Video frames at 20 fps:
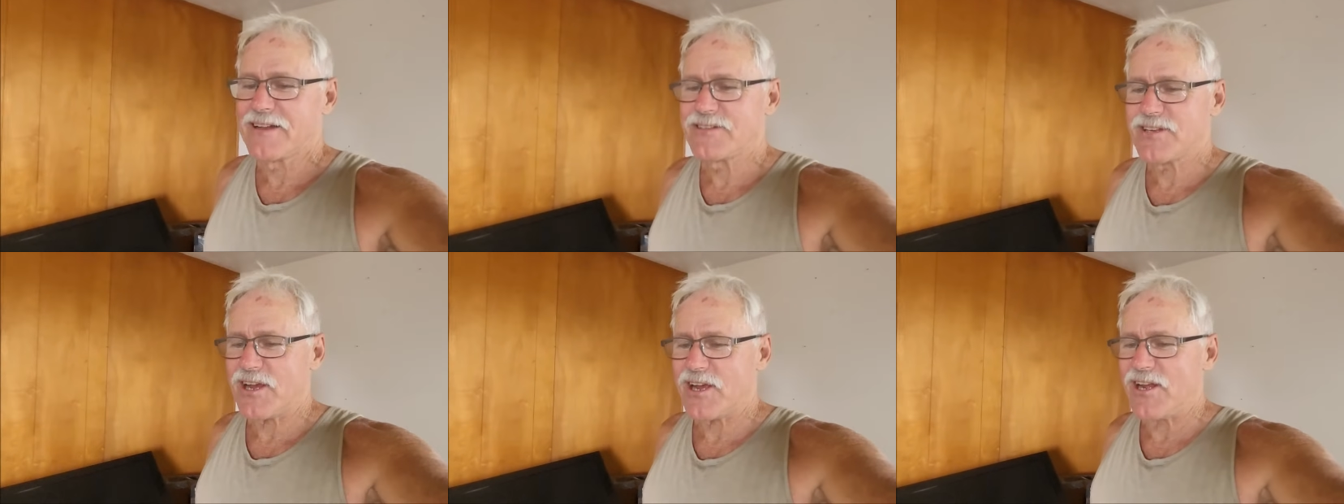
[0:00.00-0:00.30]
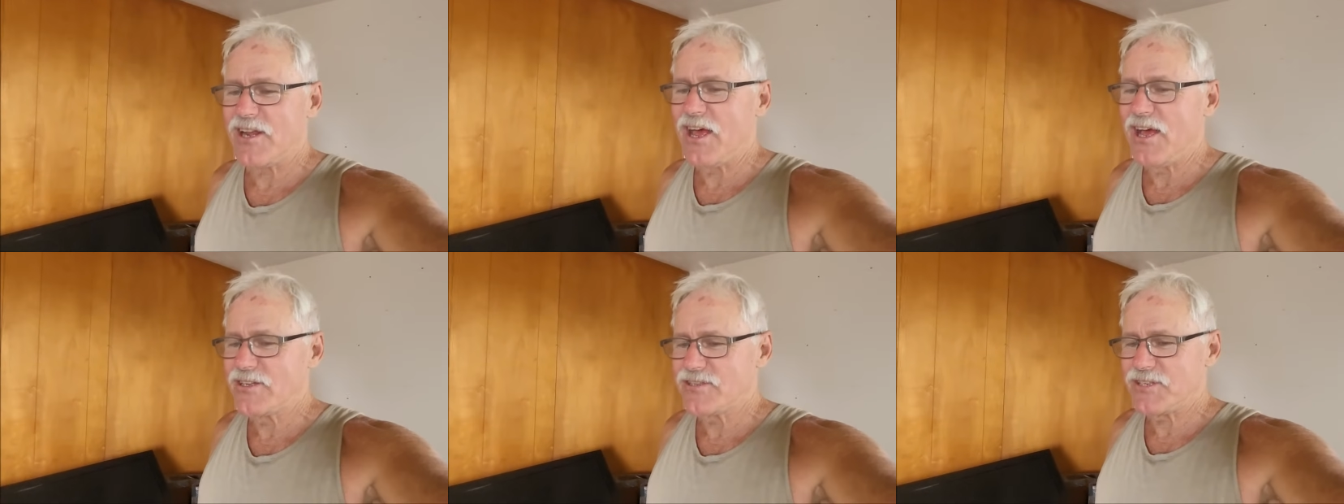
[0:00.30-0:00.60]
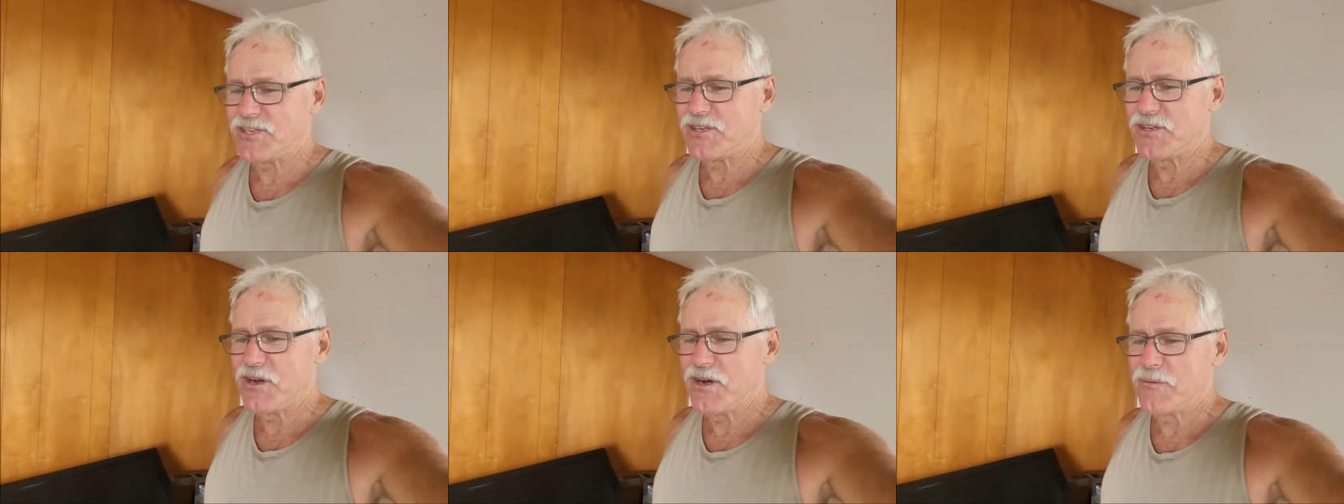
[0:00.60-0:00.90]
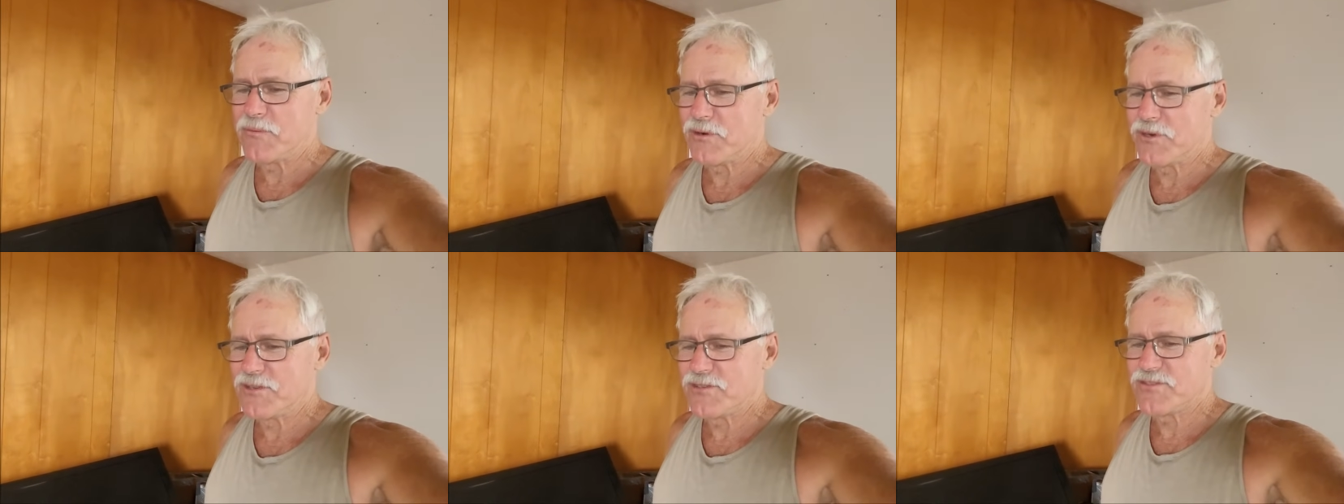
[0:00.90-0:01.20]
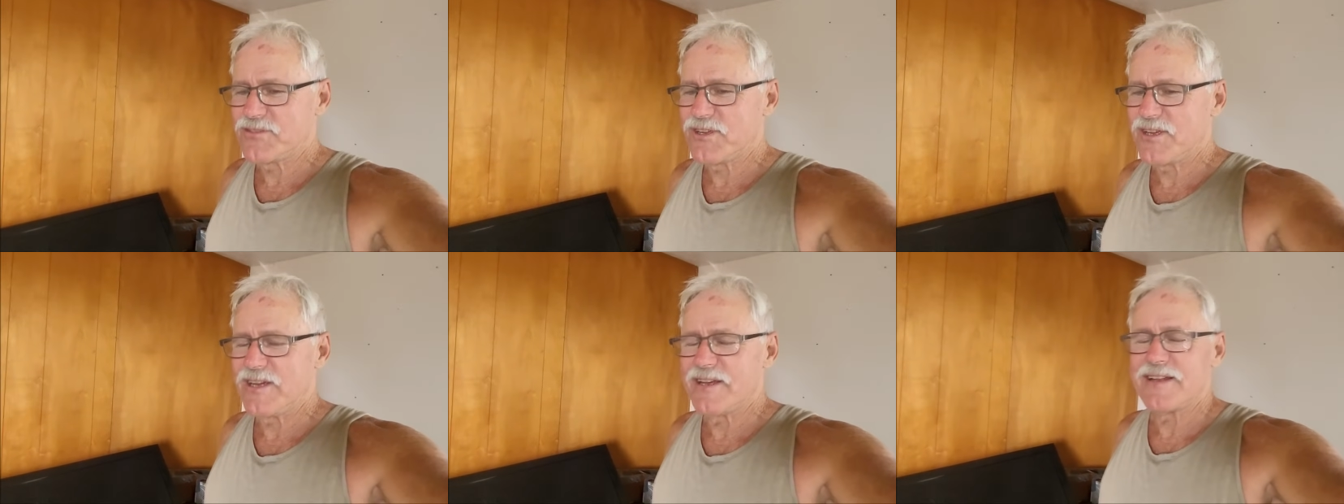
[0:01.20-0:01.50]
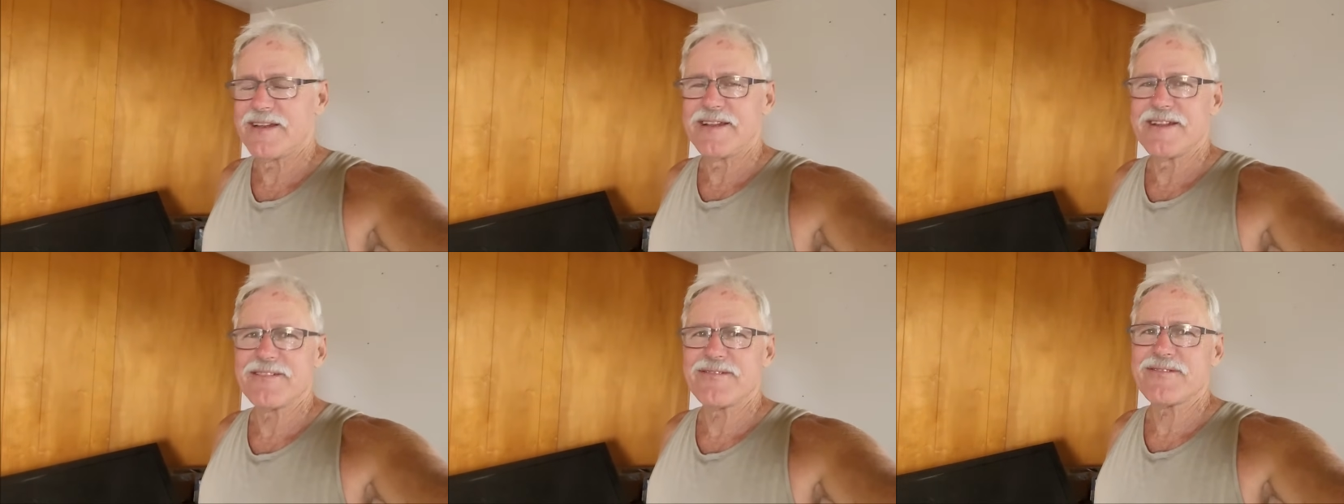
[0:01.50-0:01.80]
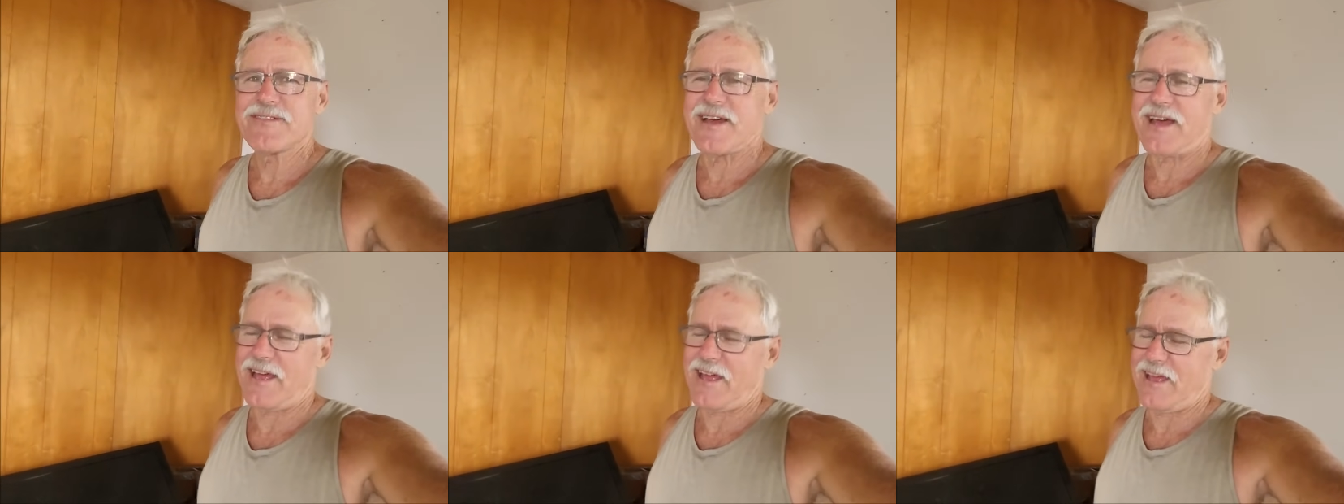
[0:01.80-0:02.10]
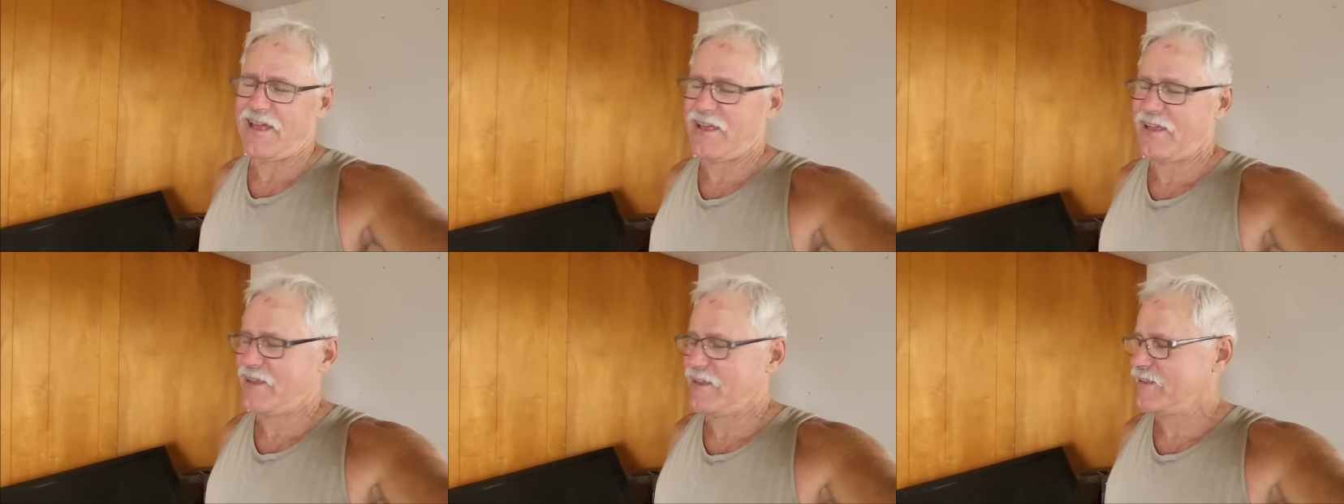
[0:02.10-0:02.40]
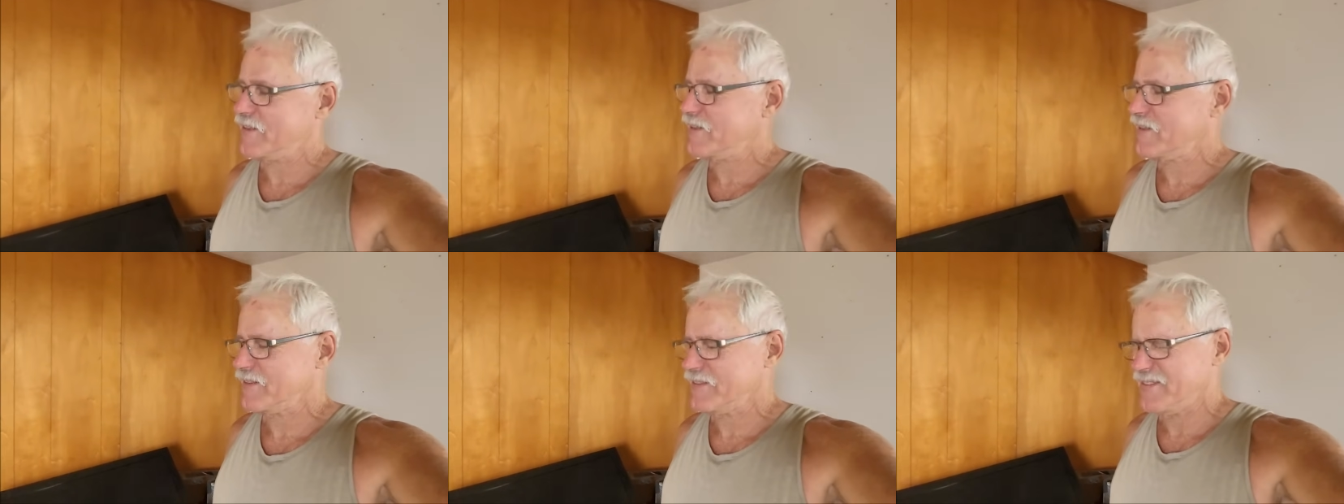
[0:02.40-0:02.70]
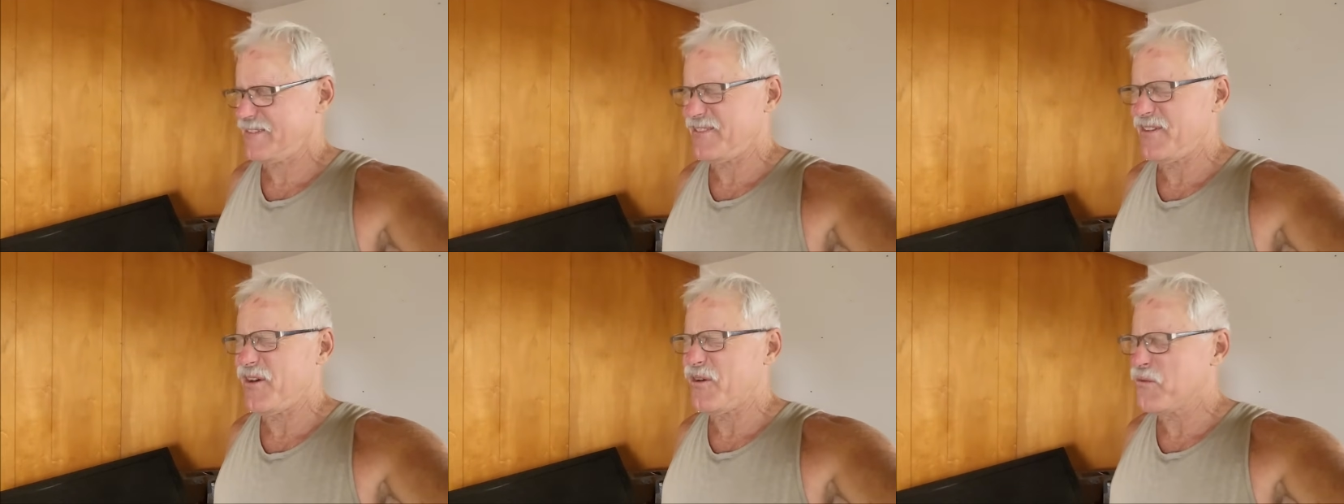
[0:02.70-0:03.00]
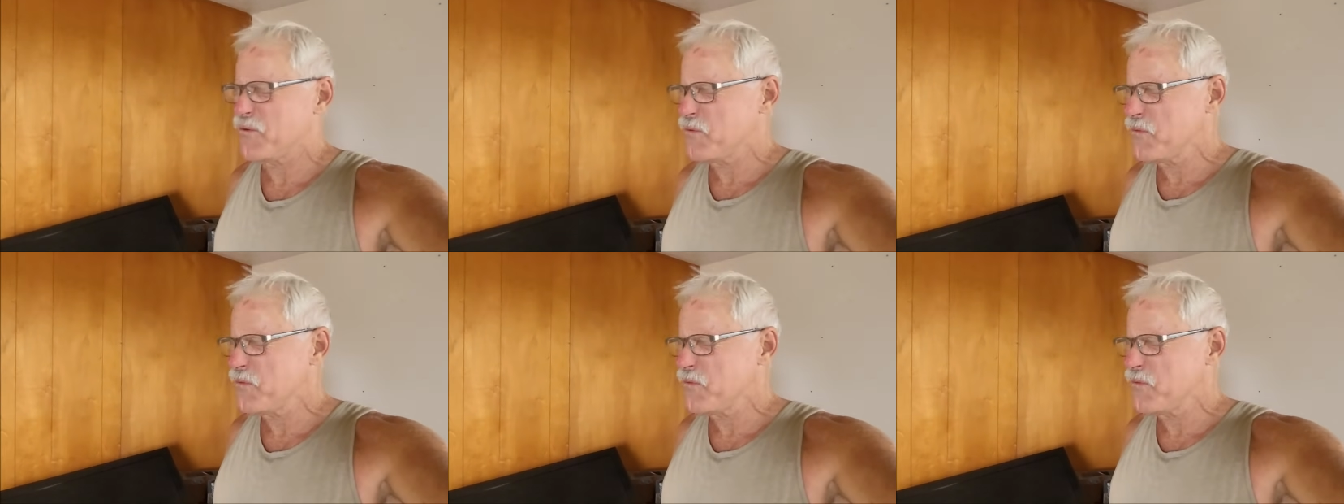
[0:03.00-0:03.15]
I took a nest, you don't want to see it? No.